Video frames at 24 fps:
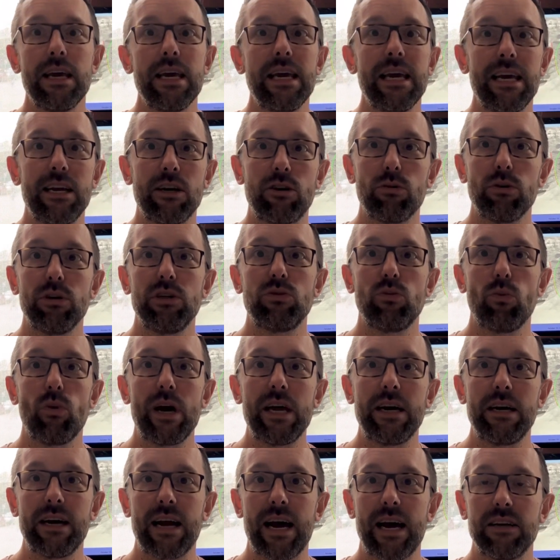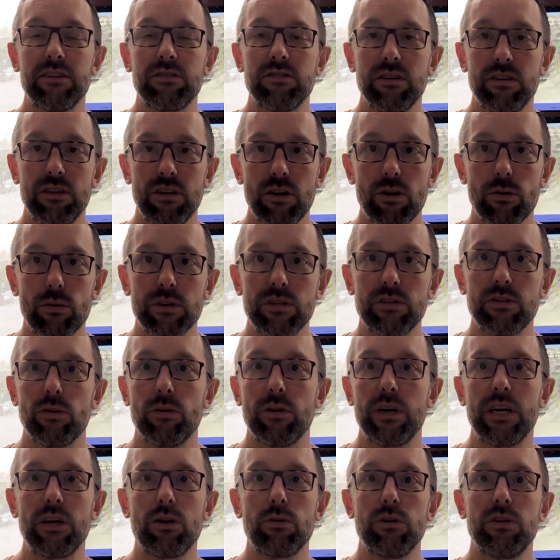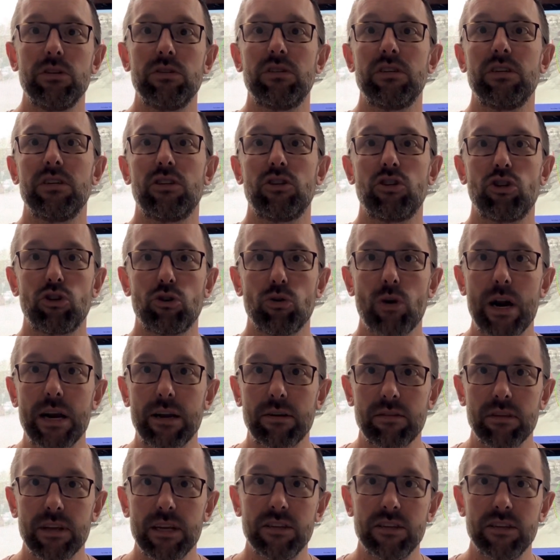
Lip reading: increased weight it has to deal with, so it increases its strength